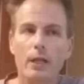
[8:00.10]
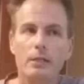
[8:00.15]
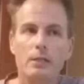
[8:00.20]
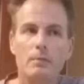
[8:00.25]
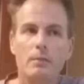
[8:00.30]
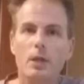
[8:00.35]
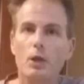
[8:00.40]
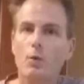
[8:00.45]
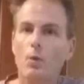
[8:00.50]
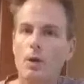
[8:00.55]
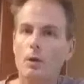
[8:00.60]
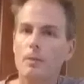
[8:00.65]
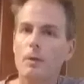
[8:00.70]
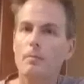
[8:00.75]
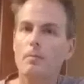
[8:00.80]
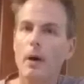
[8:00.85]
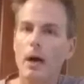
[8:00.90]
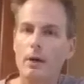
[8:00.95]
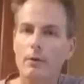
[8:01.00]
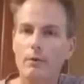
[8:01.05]
it's something you want to be
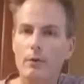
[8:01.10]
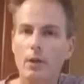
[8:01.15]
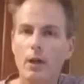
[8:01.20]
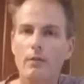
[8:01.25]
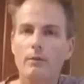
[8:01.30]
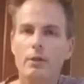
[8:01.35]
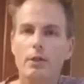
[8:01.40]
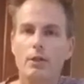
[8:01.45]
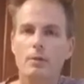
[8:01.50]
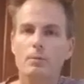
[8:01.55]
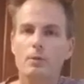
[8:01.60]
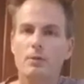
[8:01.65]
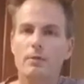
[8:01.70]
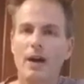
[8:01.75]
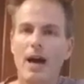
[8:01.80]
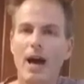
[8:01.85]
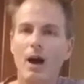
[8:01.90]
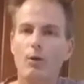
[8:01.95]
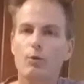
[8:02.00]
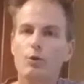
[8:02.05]
mindful of in terms of
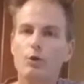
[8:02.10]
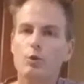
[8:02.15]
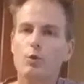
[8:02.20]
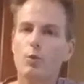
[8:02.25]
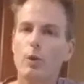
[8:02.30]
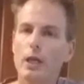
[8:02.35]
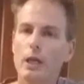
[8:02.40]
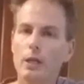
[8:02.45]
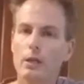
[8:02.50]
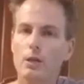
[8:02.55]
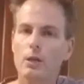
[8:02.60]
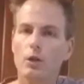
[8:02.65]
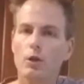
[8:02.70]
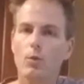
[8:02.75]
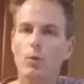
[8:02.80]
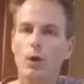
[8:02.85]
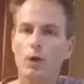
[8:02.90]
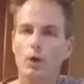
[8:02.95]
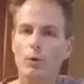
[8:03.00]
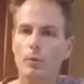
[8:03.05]
how sweet
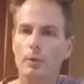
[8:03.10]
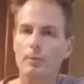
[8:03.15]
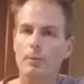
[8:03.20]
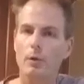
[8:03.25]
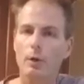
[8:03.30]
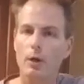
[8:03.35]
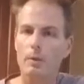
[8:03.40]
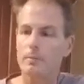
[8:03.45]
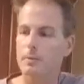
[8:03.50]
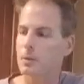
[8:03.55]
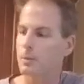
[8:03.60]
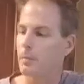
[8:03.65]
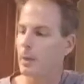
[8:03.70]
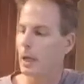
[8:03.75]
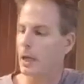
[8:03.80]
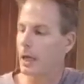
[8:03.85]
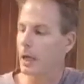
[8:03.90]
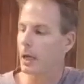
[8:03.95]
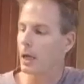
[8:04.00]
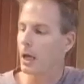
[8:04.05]
you want your whipped cream to
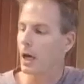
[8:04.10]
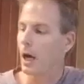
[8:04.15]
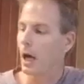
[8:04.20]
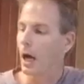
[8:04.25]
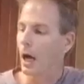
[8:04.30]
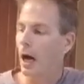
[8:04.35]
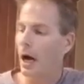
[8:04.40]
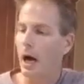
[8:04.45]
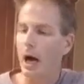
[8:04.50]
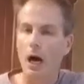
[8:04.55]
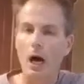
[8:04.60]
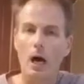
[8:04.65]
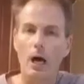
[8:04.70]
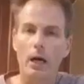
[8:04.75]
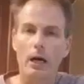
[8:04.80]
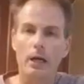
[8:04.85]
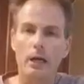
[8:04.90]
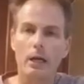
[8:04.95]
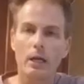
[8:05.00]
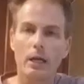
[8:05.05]
be.
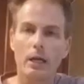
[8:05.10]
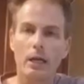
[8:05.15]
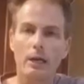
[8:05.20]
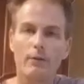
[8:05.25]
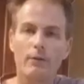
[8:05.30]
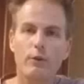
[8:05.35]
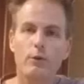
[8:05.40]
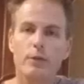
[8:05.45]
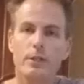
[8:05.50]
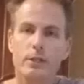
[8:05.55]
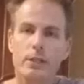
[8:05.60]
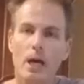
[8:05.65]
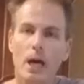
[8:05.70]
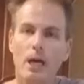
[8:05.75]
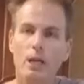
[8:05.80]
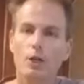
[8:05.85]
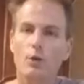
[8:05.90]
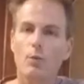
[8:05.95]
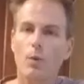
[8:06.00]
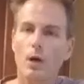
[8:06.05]
If you
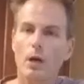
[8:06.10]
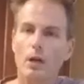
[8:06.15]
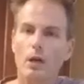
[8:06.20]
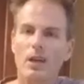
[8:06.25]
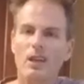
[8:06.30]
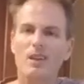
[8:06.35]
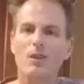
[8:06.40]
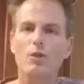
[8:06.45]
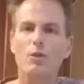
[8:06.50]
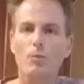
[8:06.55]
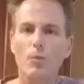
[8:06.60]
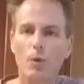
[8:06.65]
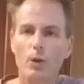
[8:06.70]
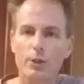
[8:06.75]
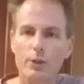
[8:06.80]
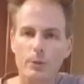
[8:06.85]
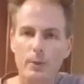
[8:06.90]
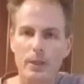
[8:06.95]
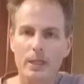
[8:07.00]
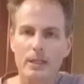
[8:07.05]
decide you want a little more
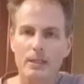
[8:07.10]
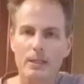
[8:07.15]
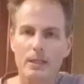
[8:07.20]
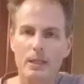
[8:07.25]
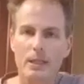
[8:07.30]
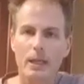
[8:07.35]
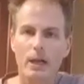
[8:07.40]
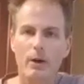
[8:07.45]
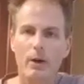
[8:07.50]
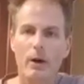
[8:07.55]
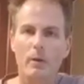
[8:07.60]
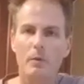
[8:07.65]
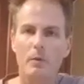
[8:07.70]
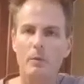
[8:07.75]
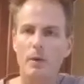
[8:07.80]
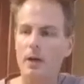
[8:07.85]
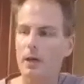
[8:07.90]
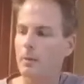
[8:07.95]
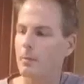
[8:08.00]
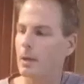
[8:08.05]
sweetness in there, I would
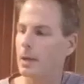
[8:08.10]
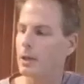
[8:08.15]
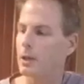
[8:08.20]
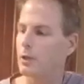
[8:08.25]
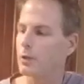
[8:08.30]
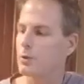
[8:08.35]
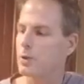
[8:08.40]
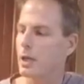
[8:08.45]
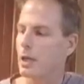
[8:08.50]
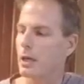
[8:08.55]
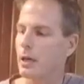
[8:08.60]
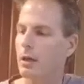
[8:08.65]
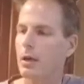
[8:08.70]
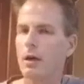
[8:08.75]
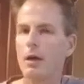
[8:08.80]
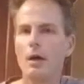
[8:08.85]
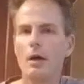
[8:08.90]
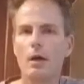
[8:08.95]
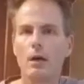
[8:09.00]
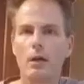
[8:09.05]
recommend
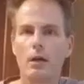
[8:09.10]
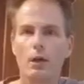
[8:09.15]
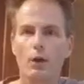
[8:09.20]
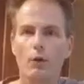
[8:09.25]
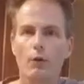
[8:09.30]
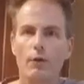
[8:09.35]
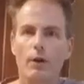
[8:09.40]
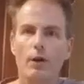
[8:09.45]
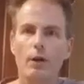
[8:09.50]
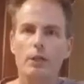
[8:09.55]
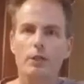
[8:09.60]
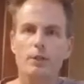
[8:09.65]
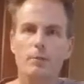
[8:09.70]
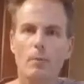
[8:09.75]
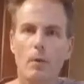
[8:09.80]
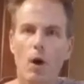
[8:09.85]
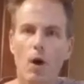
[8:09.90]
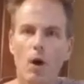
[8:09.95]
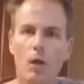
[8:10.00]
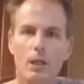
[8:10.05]
using very
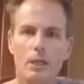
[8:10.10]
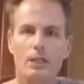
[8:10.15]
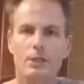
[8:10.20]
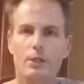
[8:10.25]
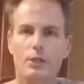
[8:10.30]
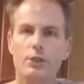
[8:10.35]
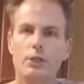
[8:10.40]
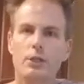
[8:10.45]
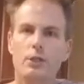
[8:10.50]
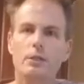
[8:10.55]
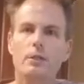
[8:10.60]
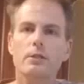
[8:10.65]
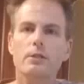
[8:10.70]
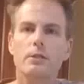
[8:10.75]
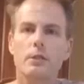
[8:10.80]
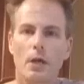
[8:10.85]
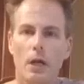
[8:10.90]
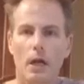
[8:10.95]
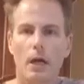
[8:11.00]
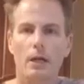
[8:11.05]
small
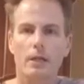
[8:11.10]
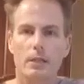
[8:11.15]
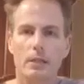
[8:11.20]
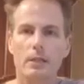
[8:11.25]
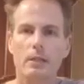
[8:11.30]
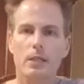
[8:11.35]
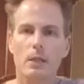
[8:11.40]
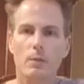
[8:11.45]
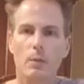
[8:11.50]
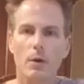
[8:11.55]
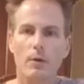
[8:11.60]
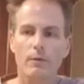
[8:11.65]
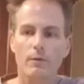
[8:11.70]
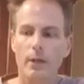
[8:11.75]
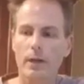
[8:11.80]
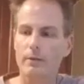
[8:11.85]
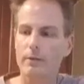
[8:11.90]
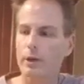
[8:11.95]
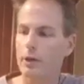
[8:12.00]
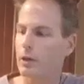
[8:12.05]
additions to see what
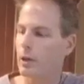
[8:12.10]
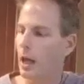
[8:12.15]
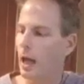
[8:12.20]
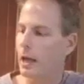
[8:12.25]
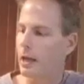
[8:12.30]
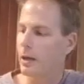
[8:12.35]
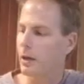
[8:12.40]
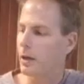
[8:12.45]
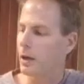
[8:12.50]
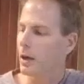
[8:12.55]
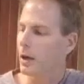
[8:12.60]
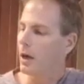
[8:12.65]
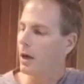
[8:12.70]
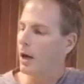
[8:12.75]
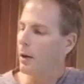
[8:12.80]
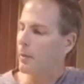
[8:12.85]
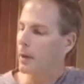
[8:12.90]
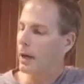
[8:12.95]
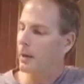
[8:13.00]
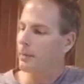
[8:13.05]
flavor you like.
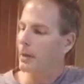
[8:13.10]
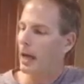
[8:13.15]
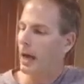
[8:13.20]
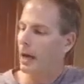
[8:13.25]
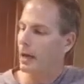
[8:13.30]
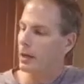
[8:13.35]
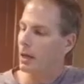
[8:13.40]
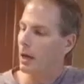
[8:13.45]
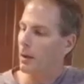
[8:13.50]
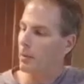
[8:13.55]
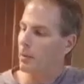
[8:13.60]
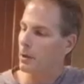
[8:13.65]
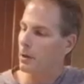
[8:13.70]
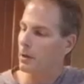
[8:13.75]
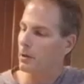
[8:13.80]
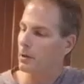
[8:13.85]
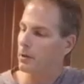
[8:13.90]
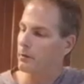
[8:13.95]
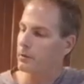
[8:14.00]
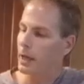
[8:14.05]
But I'm going to add a couple
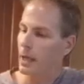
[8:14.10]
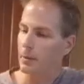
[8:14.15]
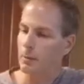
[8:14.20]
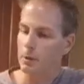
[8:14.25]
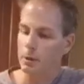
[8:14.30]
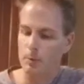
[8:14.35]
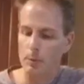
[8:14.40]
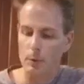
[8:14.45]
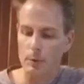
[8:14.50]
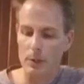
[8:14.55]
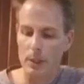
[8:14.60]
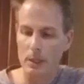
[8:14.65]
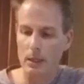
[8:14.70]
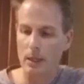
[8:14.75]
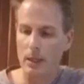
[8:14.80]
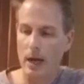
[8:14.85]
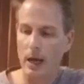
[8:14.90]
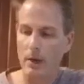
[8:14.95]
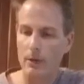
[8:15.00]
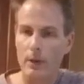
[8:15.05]
of tablespoons into
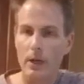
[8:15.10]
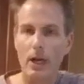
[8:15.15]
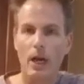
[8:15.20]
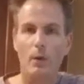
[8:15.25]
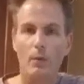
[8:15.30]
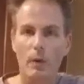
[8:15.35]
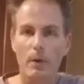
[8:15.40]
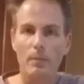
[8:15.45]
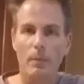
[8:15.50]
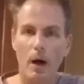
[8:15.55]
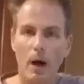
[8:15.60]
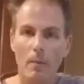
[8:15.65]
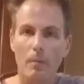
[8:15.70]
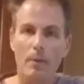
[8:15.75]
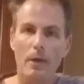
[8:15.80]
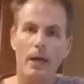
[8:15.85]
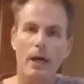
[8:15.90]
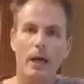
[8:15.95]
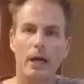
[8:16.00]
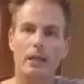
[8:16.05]
that I whip
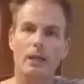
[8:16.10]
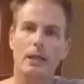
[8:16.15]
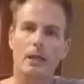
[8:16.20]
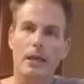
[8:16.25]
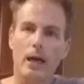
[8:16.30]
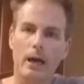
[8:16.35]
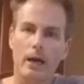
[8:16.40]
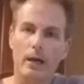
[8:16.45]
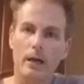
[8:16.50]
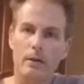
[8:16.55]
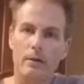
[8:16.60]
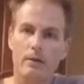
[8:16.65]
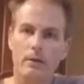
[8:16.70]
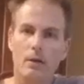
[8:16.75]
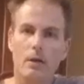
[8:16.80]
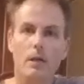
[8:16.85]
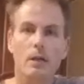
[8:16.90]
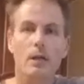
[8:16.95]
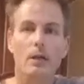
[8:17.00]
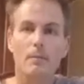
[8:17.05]
up and then add
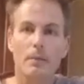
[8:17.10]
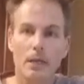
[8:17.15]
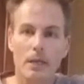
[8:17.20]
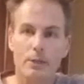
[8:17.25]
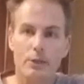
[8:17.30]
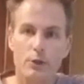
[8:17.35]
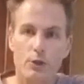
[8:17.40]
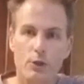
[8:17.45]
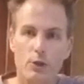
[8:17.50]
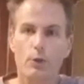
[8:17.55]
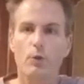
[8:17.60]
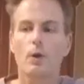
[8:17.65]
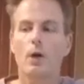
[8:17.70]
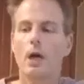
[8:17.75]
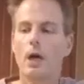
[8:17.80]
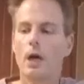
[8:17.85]
the lemon into.